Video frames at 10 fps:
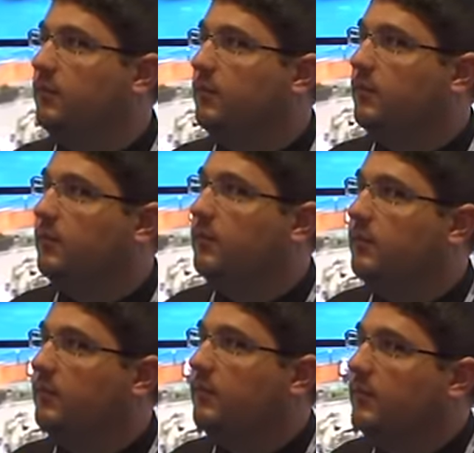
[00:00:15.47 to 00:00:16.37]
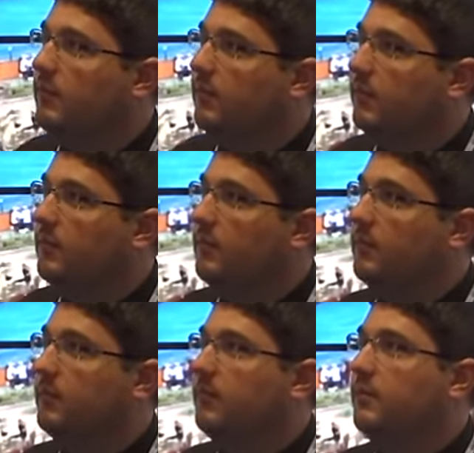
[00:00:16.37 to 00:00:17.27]

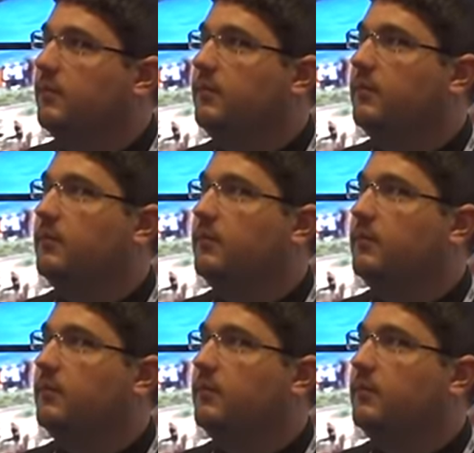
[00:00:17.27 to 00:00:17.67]
[no speech]